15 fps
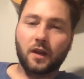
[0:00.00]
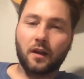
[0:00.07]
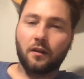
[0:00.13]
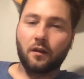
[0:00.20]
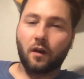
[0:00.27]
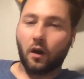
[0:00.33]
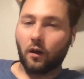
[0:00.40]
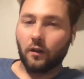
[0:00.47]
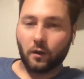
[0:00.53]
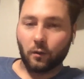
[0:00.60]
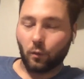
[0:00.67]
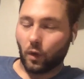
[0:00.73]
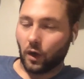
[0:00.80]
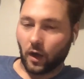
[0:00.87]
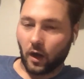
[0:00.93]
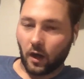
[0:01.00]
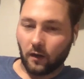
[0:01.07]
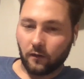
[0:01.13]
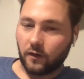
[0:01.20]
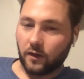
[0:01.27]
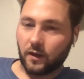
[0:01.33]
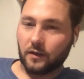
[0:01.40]
of all their
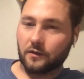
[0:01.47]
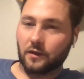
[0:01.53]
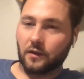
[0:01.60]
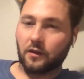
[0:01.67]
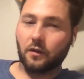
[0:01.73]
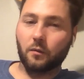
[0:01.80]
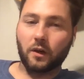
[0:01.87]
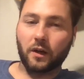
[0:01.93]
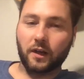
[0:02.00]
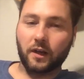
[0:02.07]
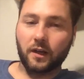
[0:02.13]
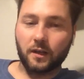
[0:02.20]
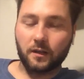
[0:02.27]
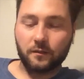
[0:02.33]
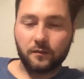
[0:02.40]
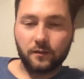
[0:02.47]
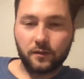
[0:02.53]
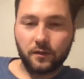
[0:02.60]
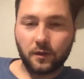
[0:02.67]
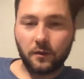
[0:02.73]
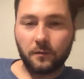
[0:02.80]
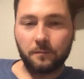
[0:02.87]
one-off things that they're working on.
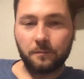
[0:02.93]
So,